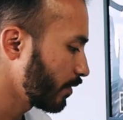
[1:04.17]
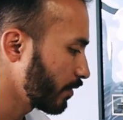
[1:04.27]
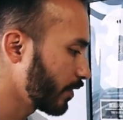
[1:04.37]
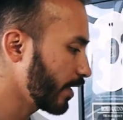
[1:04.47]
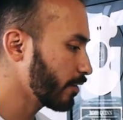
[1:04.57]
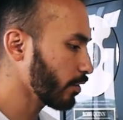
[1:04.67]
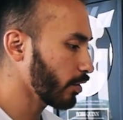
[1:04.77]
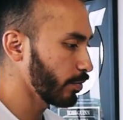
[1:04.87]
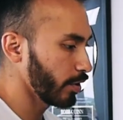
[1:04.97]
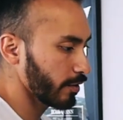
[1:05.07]
these are
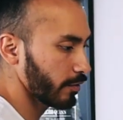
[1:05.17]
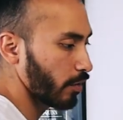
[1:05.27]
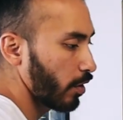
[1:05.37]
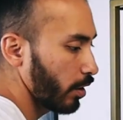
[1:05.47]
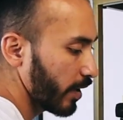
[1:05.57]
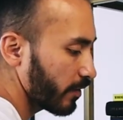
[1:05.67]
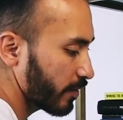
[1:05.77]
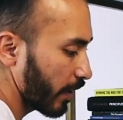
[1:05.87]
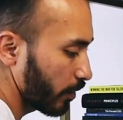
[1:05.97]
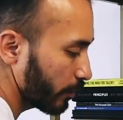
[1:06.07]
books all about
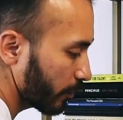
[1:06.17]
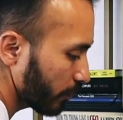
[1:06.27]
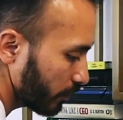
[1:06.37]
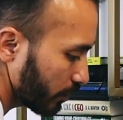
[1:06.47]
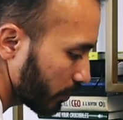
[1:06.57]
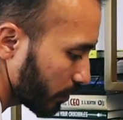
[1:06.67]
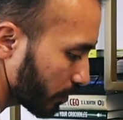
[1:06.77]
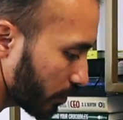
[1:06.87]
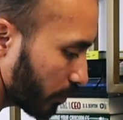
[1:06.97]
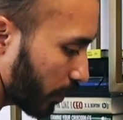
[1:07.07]
sales,
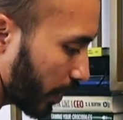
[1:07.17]
right